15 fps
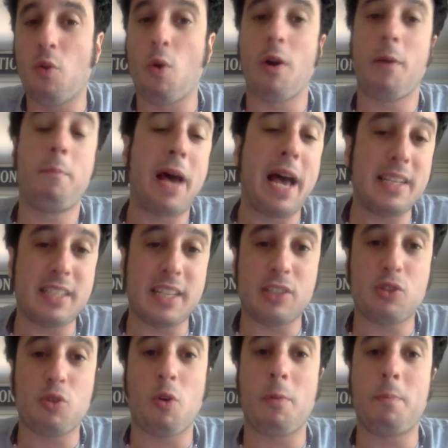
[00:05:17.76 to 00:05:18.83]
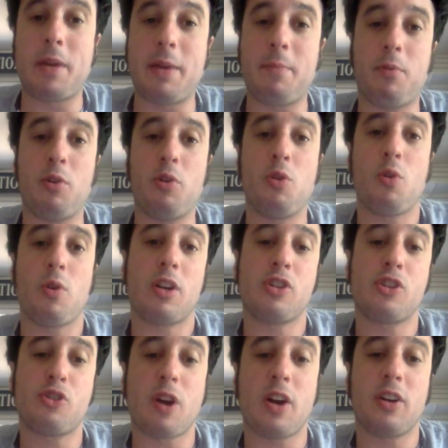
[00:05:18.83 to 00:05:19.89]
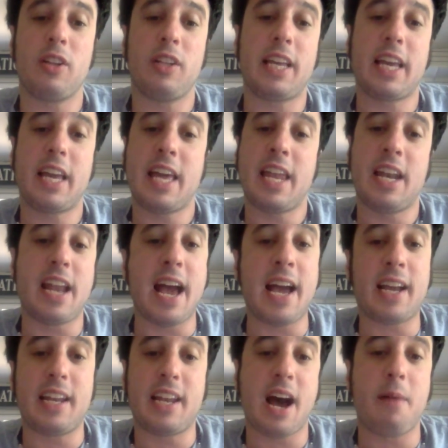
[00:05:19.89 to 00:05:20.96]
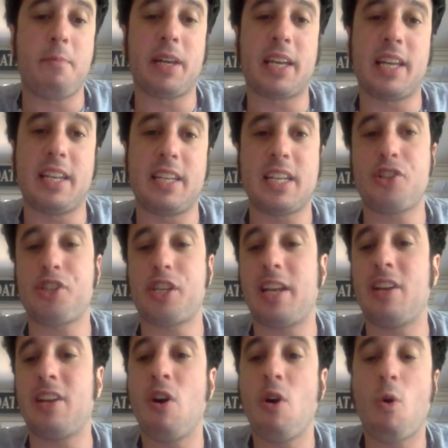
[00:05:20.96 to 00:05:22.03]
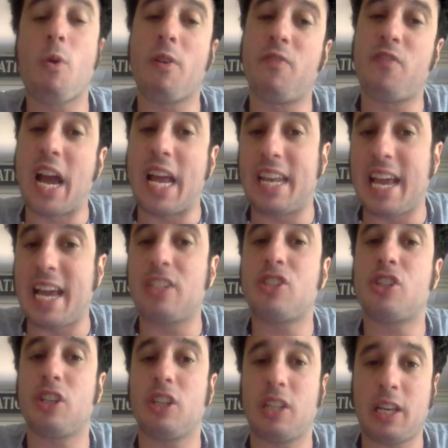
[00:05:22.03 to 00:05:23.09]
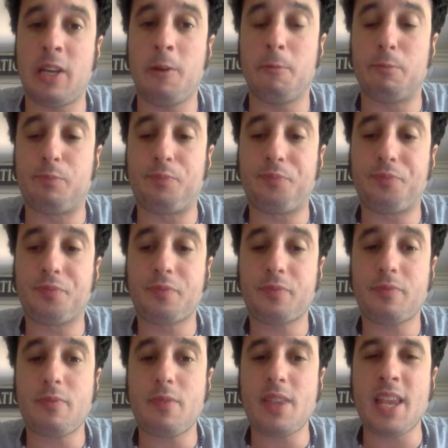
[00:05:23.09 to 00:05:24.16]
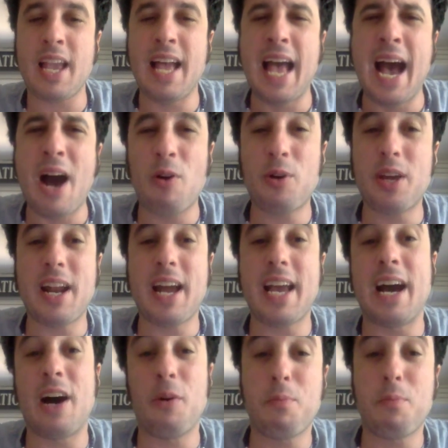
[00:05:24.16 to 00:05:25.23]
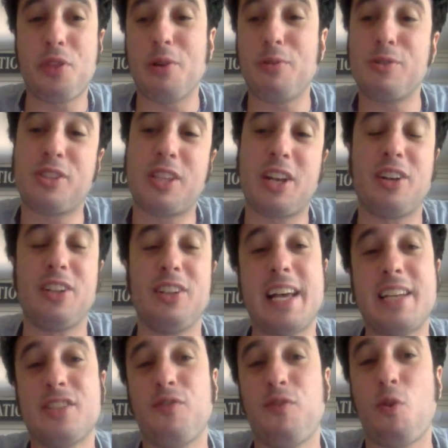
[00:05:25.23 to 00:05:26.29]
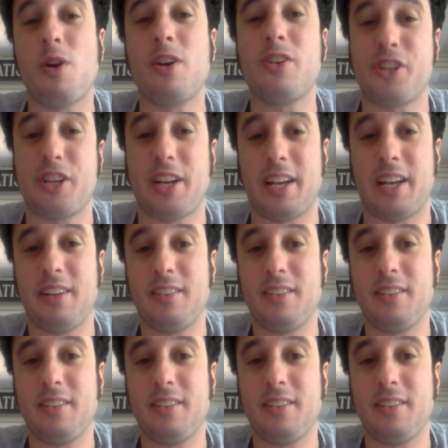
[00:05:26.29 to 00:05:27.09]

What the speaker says: or peasants or people who are struggling in an economic condition or financially, how can I help those that are less fortunate?